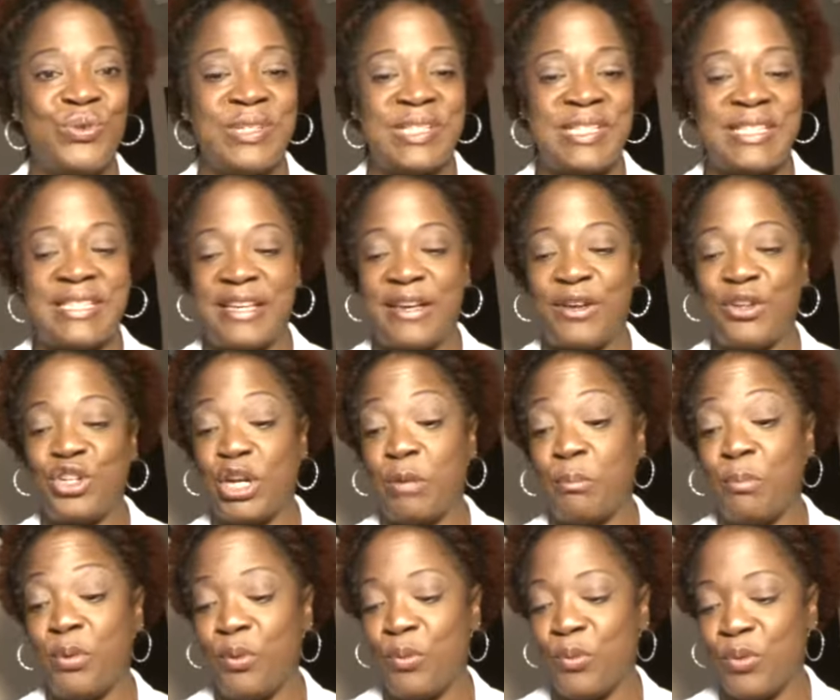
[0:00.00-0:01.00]
on sale
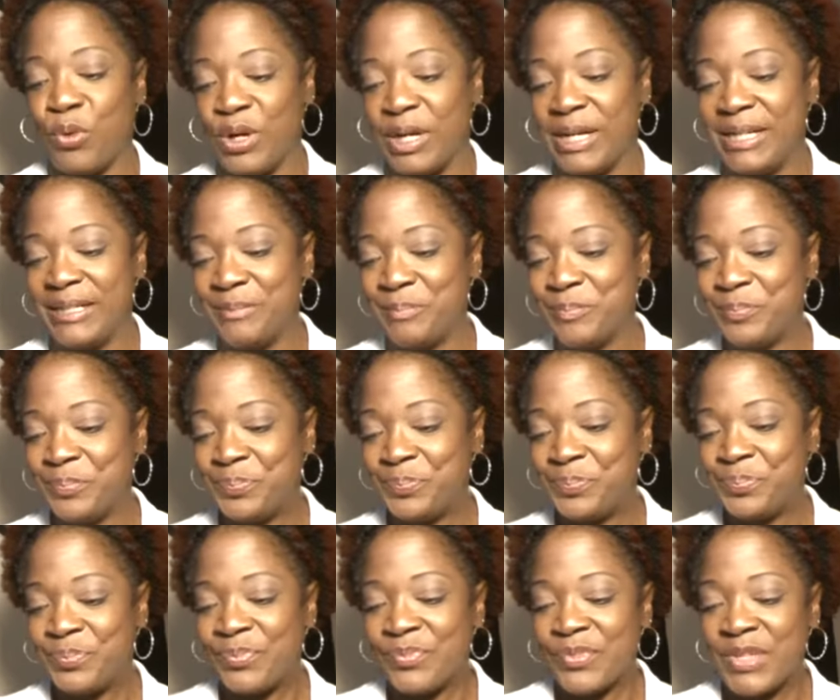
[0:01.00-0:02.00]
number one,
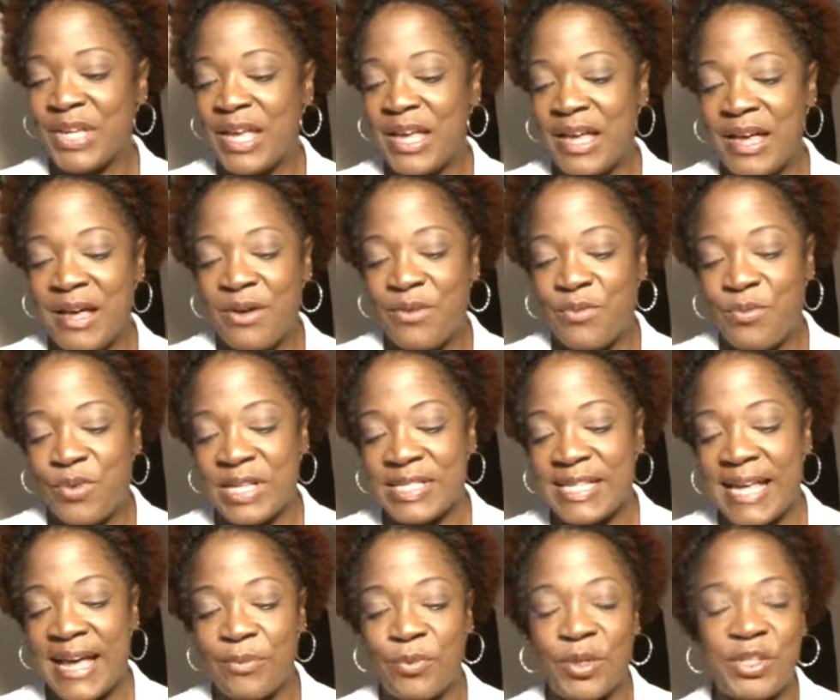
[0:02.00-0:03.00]

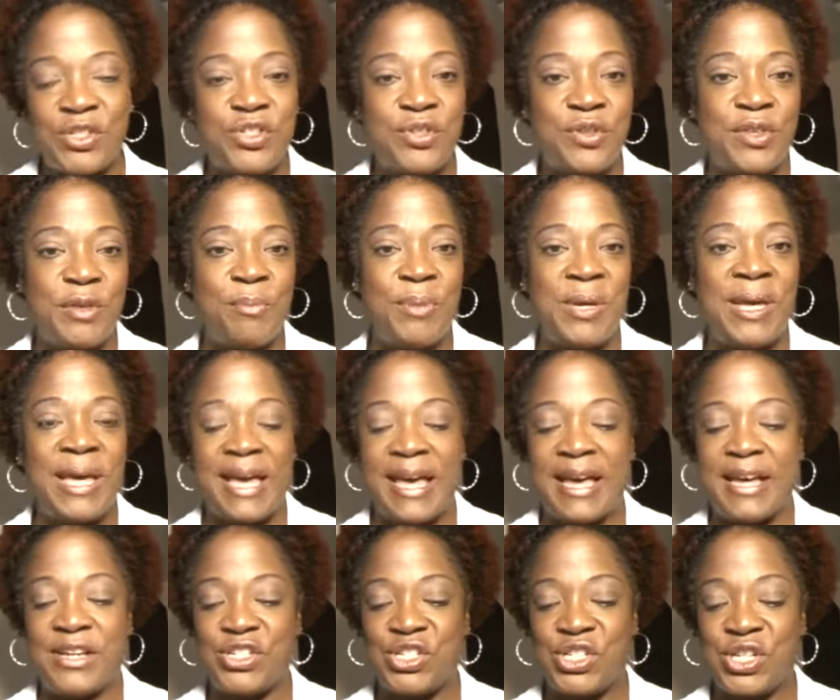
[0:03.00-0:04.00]
was I went to the
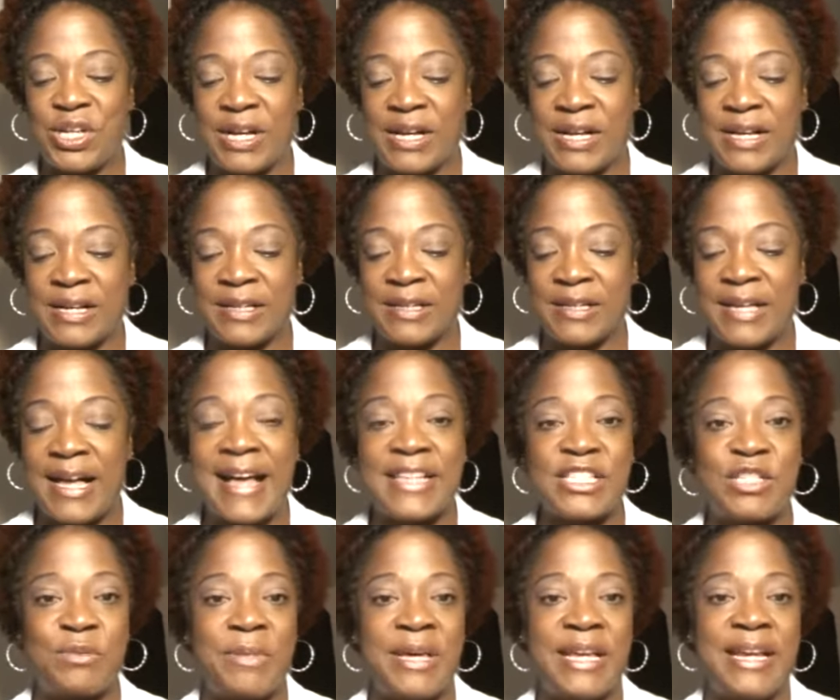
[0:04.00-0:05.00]
BH uh,
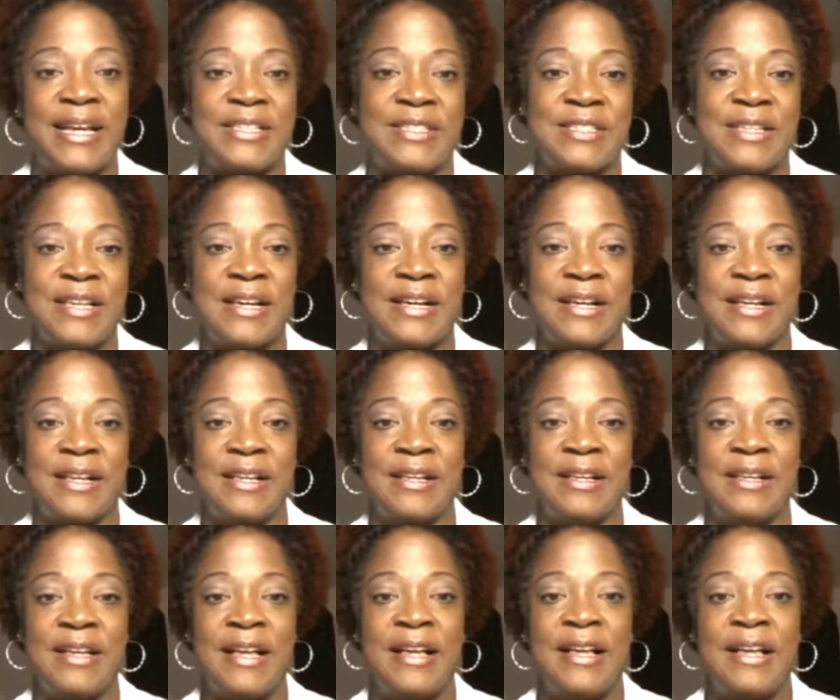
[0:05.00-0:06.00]
Cosmetics uh,
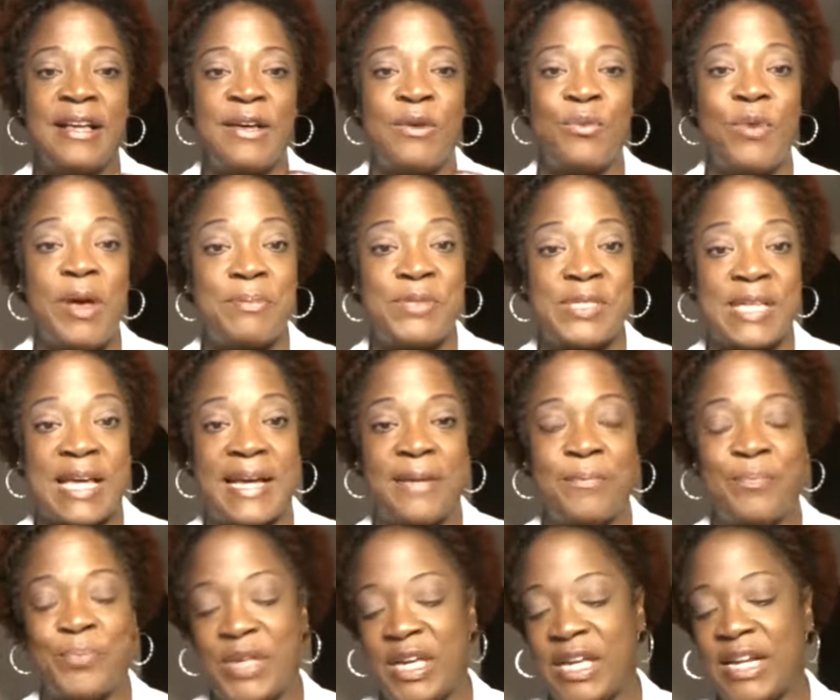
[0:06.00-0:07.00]
website
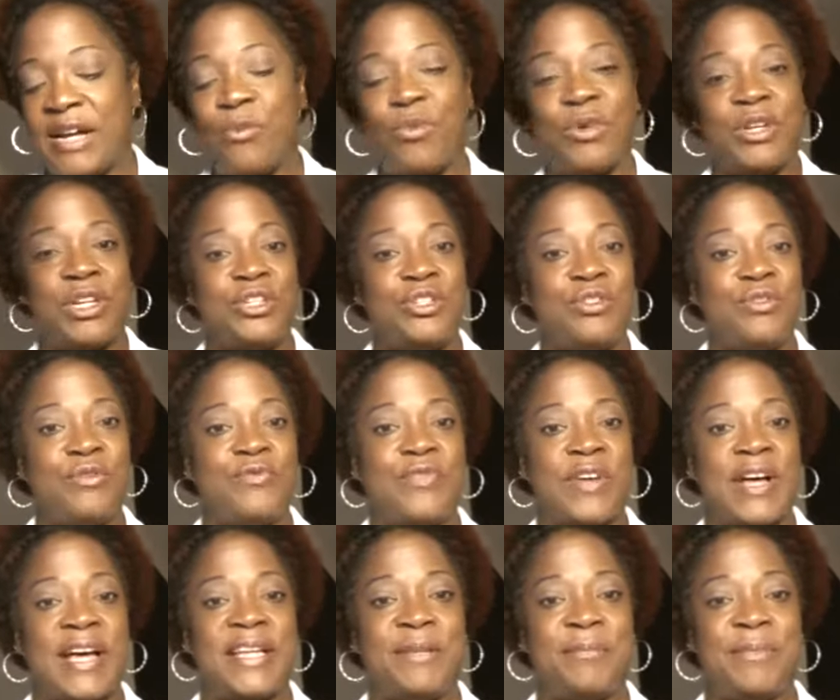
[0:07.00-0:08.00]
and I wanted to
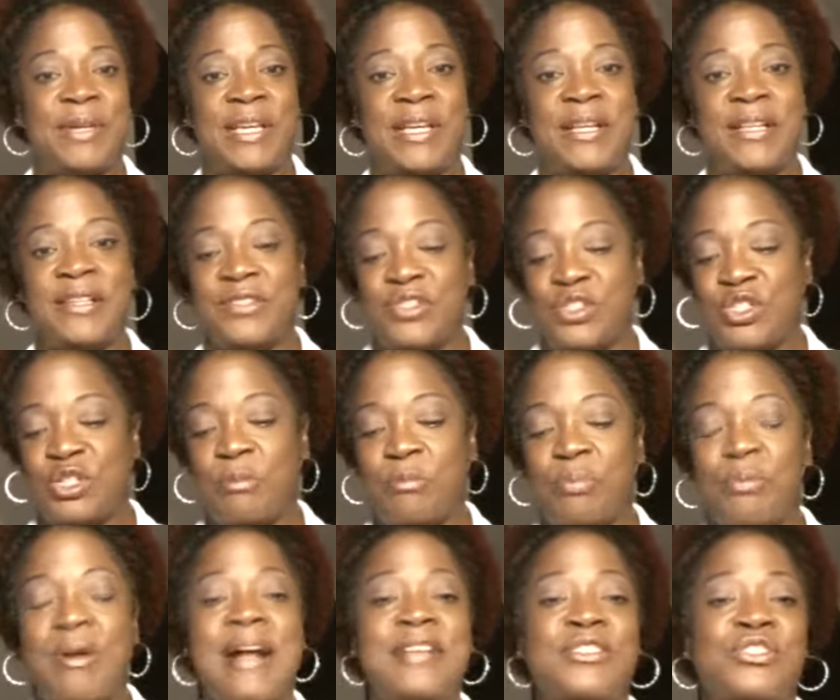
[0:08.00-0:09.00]
find me some
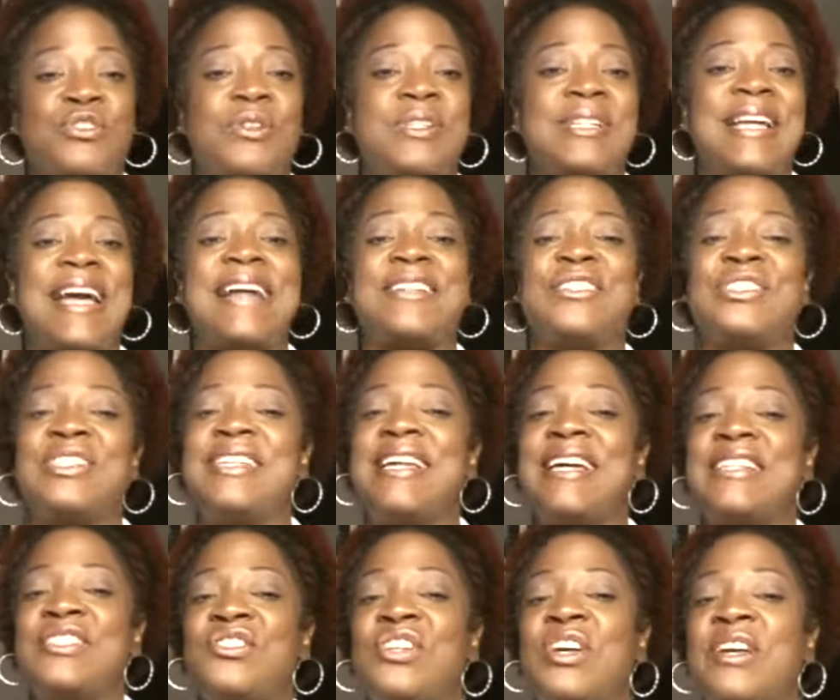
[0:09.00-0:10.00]
bronzer. And actually,
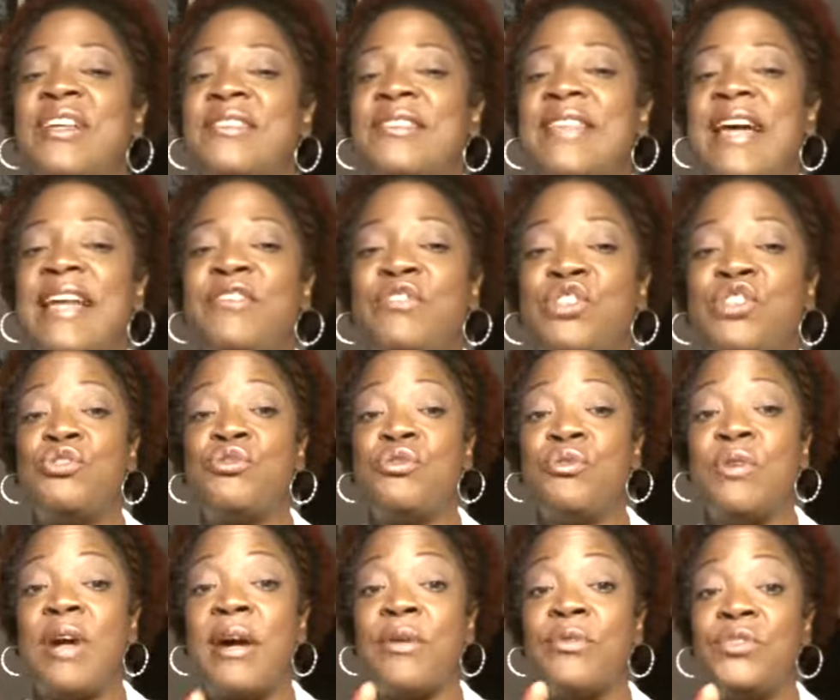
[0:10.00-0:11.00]
that's not
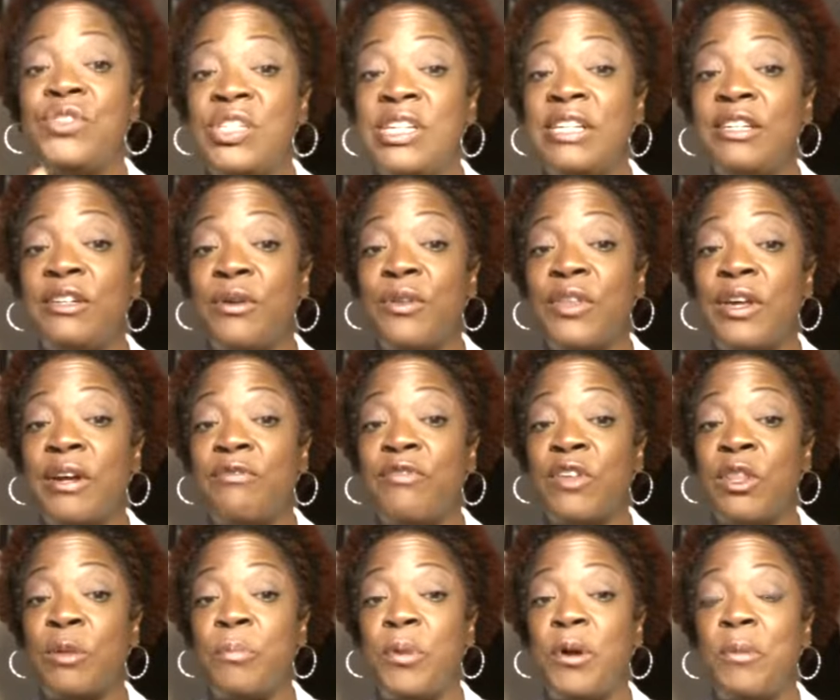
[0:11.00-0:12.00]
true. I did go there
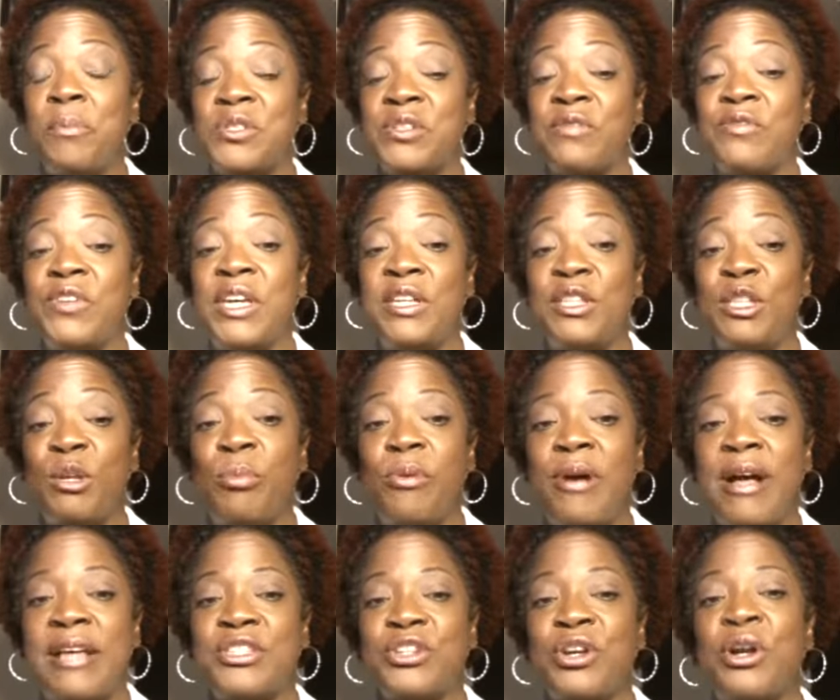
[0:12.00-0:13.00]
for the purpose of getting the
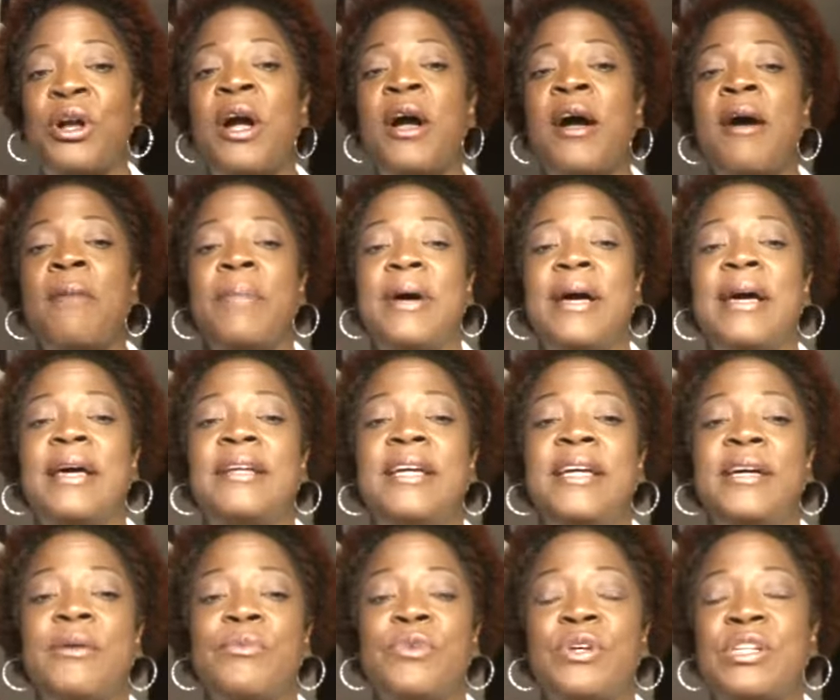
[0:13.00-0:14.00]
bronzer, but
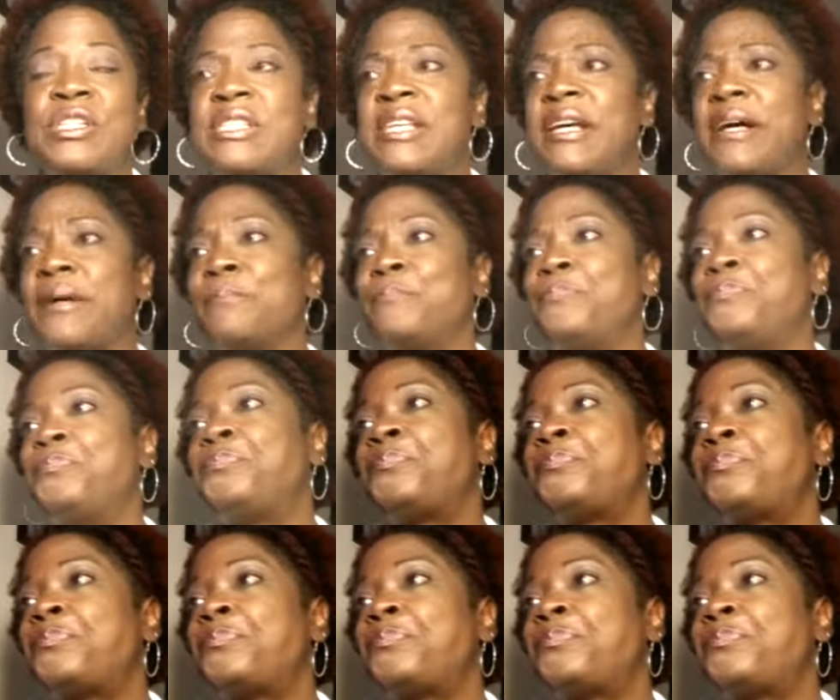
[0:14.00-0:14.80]
it was, um,